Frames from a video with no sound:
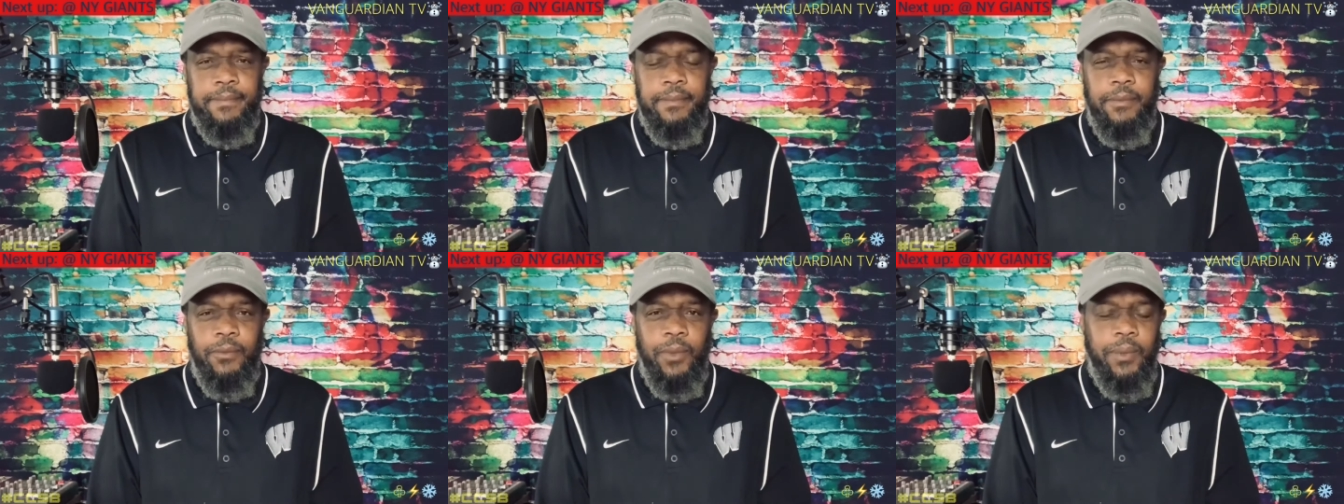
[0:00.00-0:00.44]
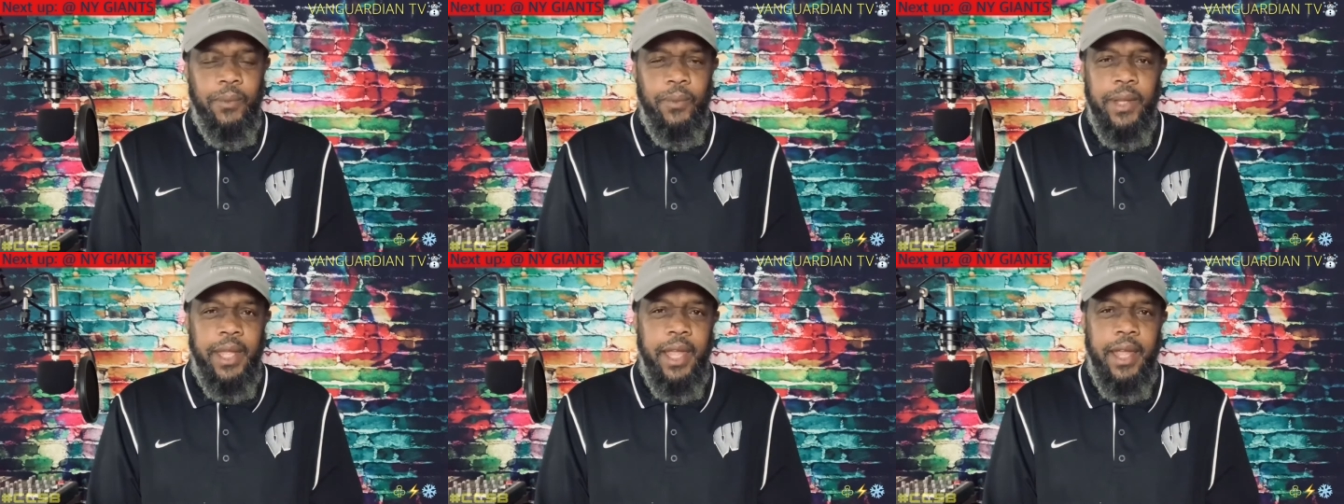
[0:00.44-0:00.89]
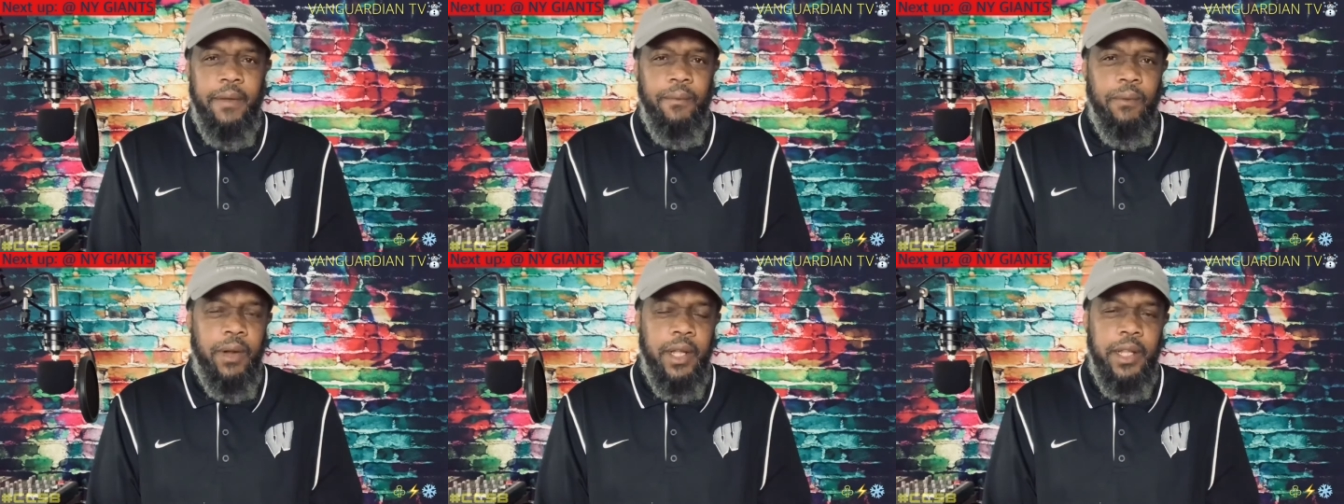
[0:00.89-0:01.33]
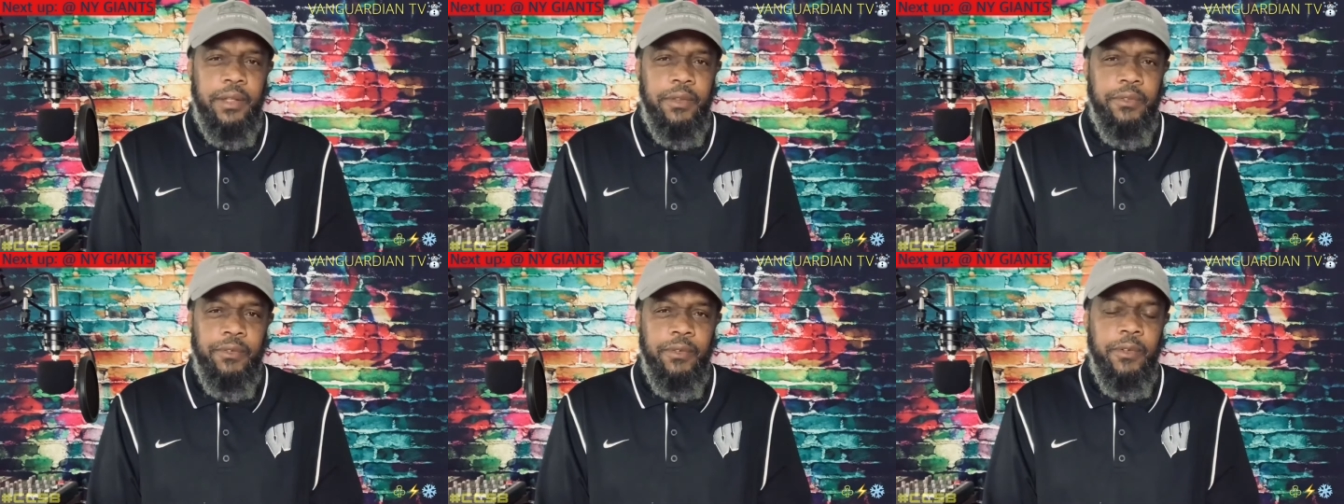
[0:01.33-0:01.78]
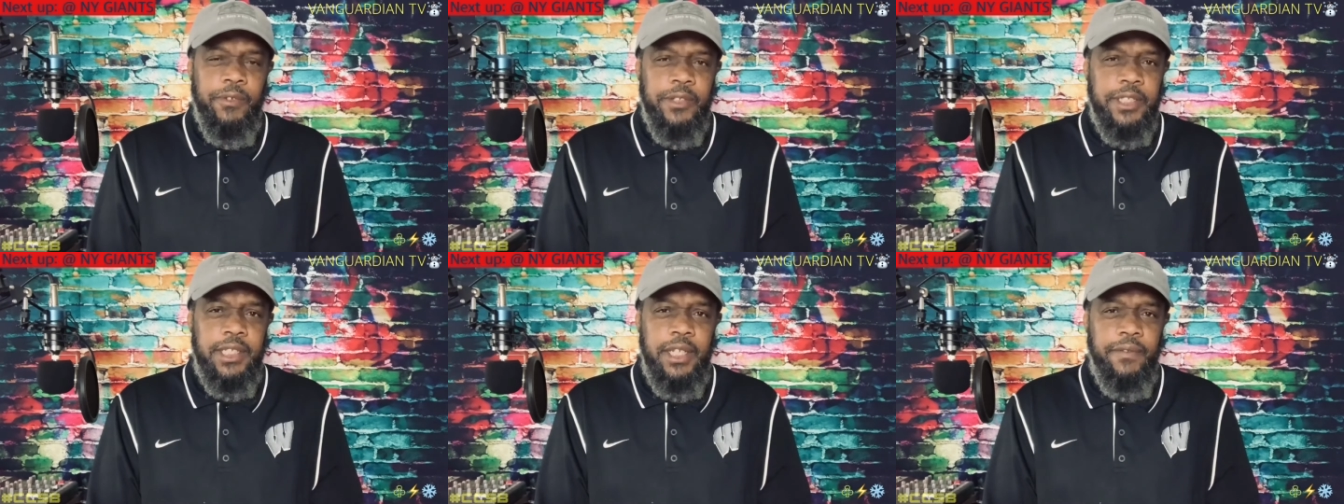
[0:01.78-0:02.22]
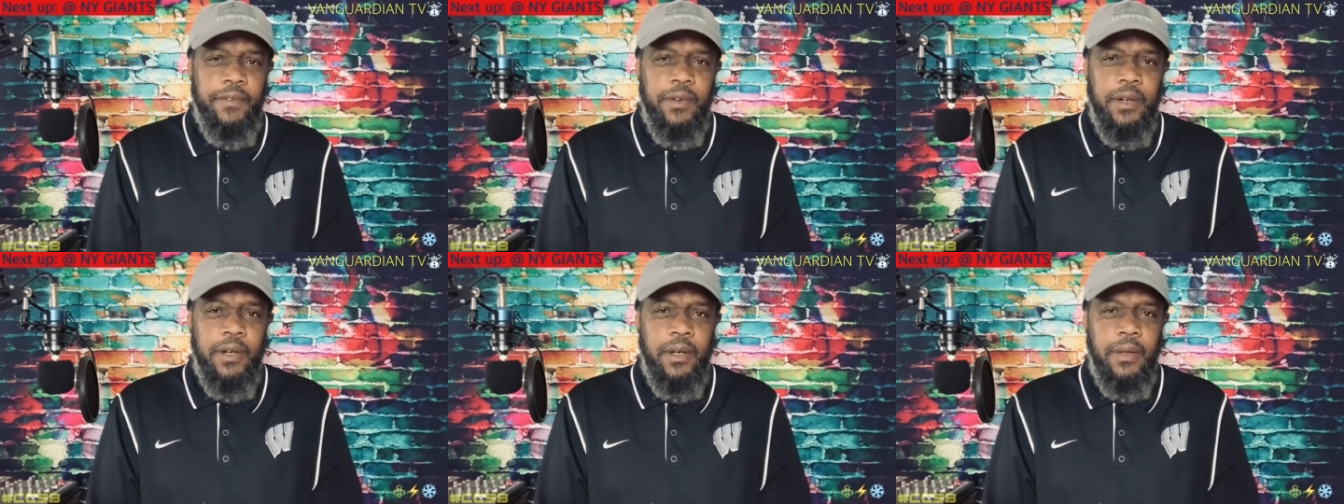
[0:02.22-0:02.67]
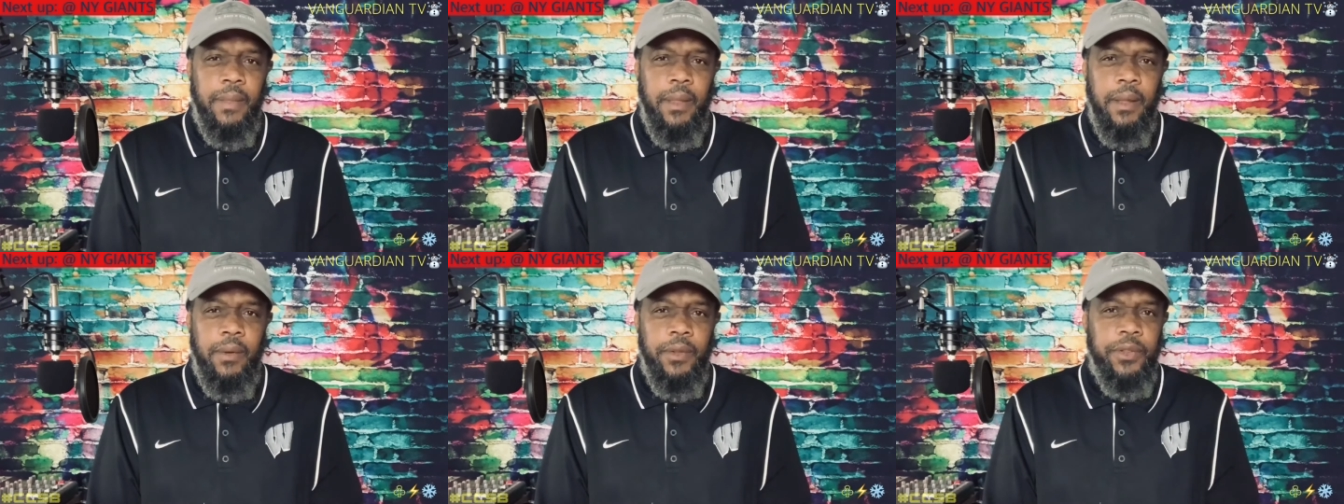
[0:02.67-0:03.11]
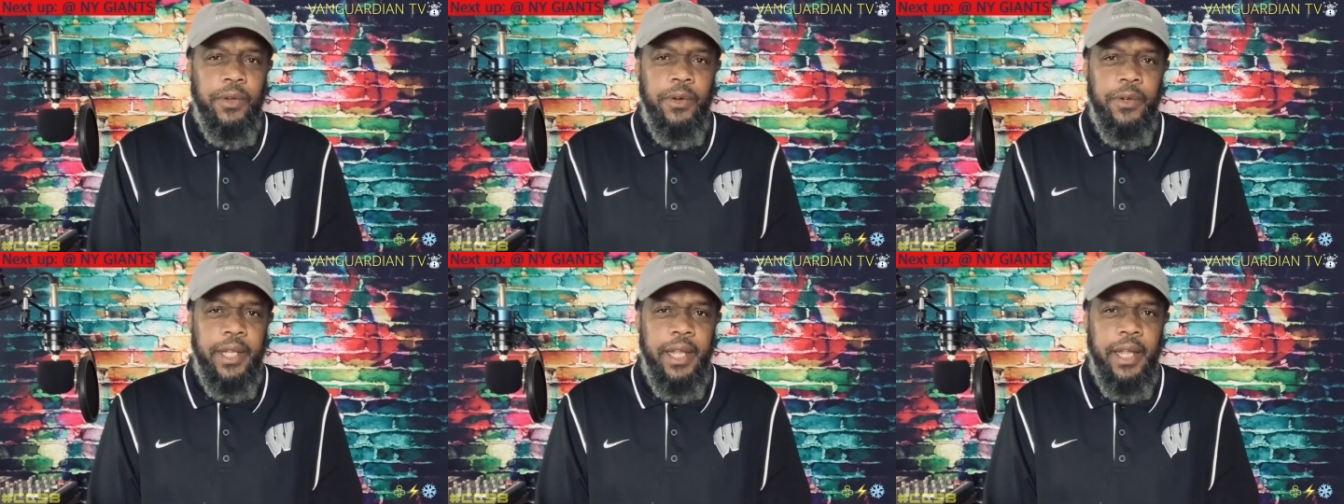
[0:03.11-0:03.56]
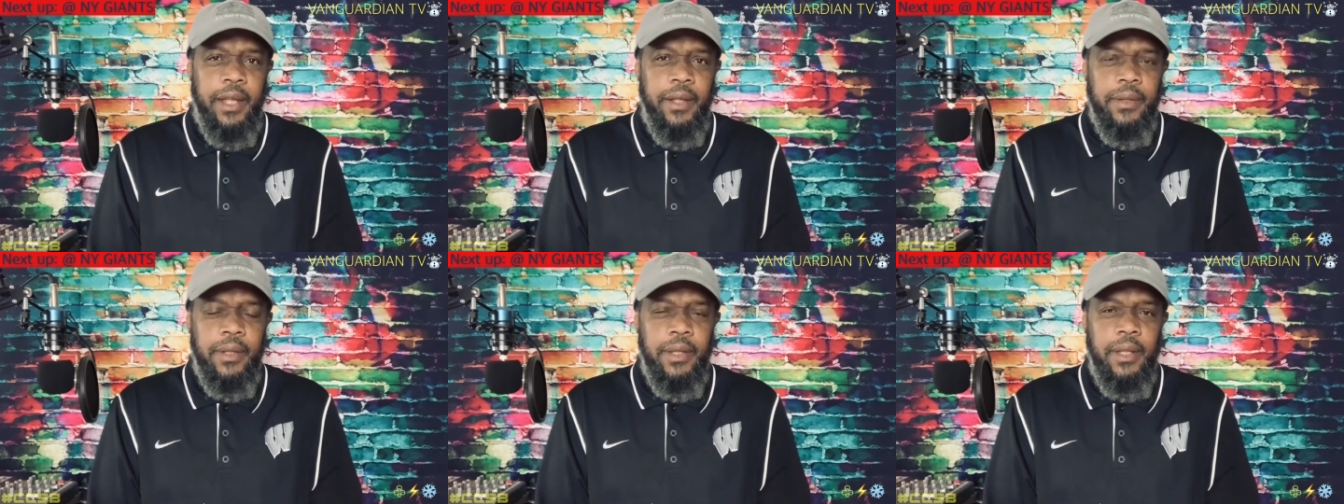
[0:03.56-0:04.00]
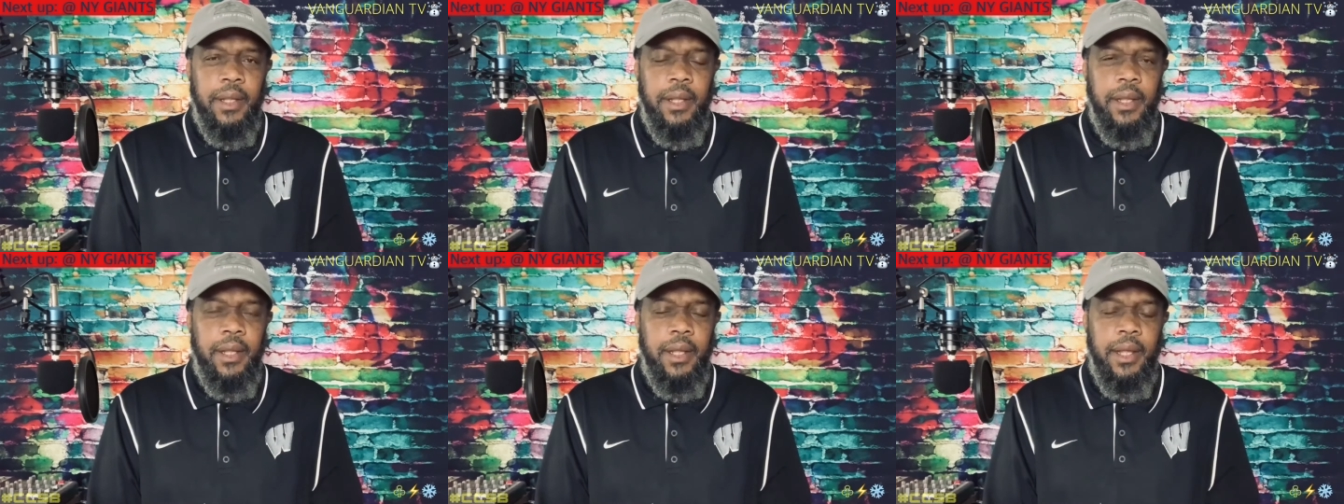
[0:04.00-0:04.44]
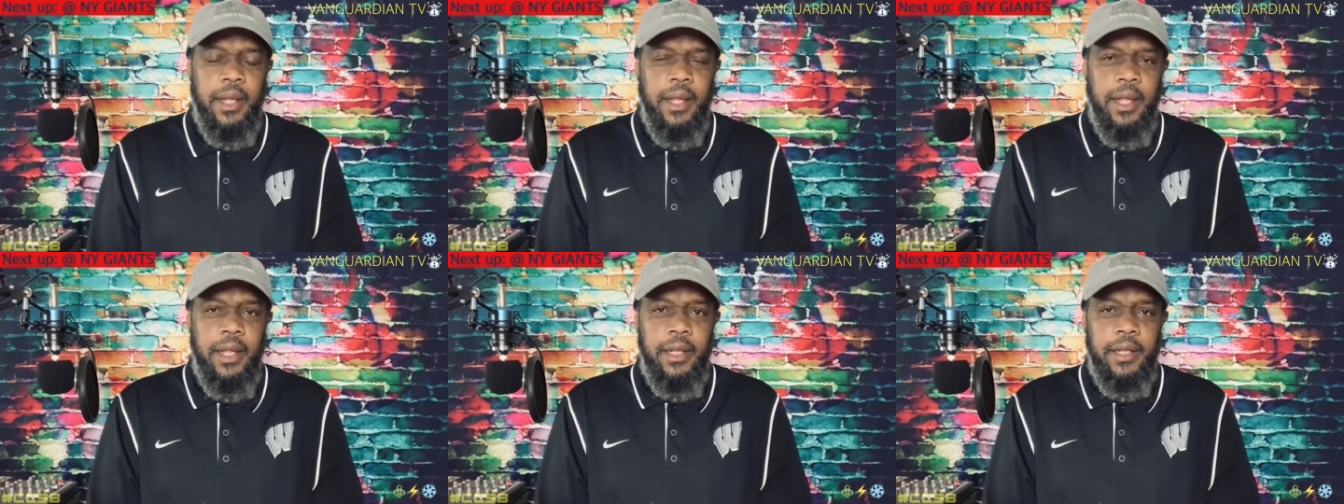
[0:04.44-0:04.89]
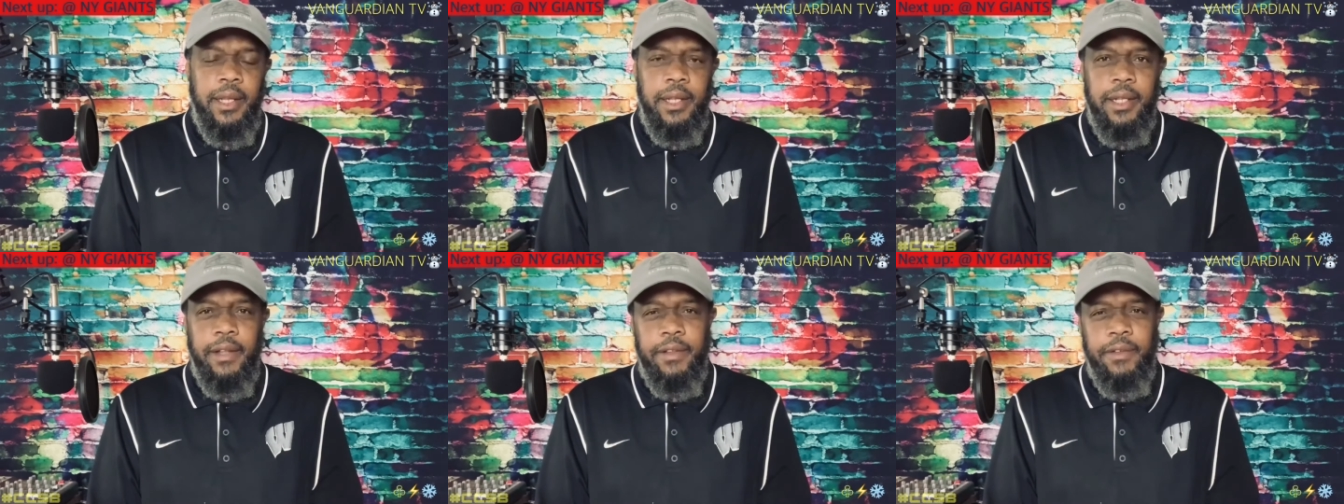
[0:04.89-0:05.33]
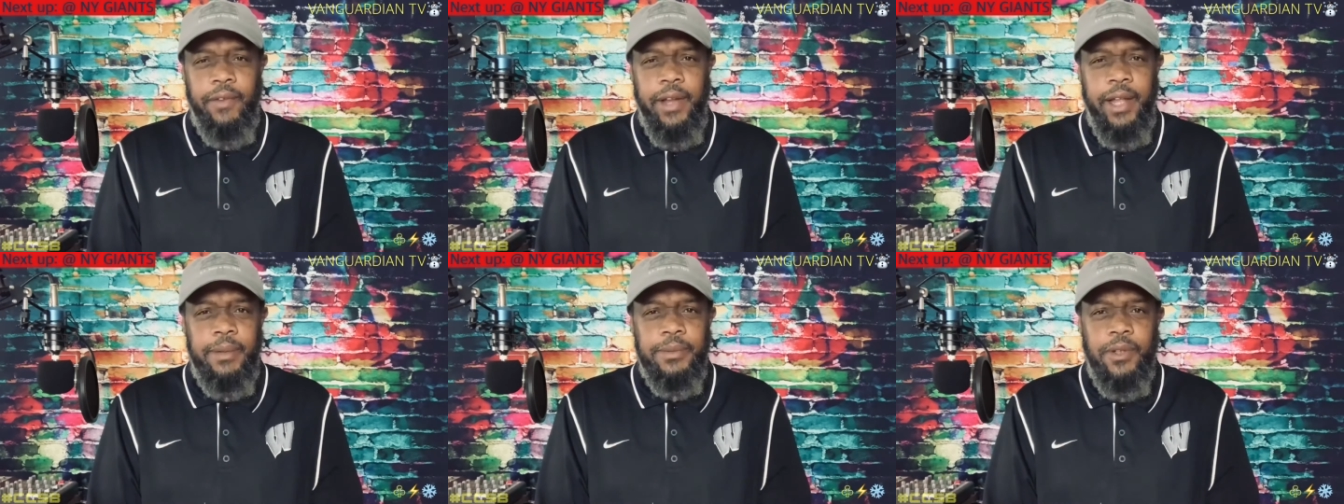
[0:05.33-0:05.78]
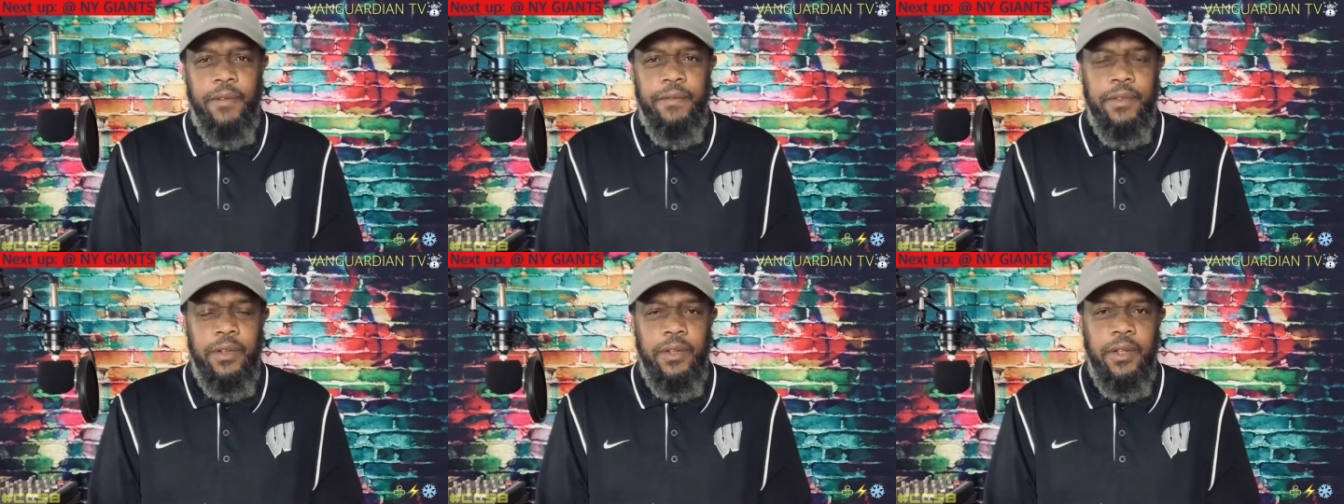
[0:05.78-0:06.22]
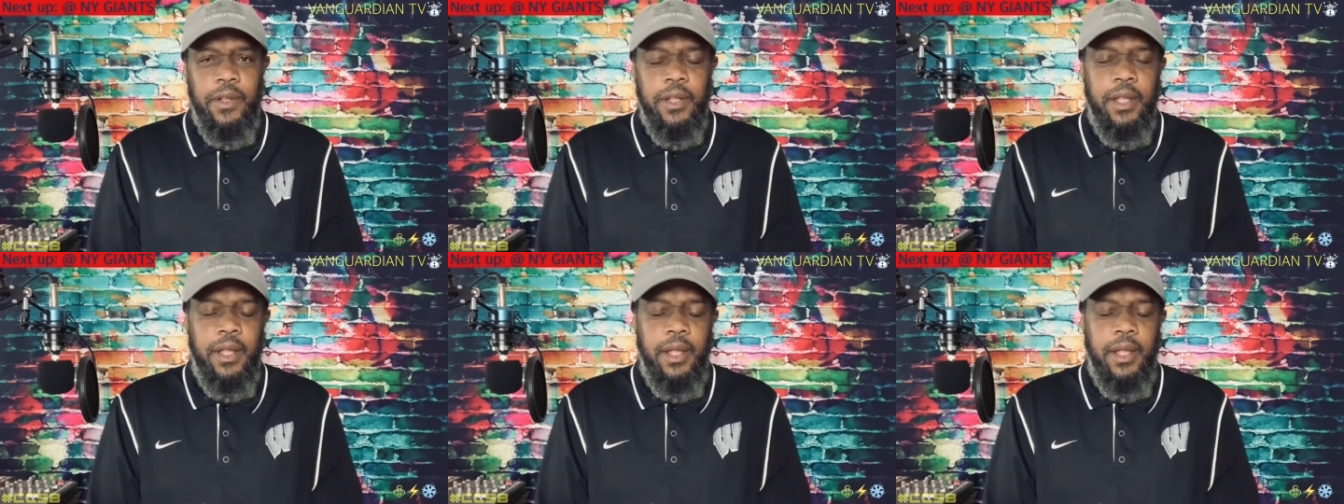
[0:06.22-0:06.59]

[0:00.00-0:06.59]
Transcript: we, we can't run through a receiver on third down uh, and, and let the Rams off the hook.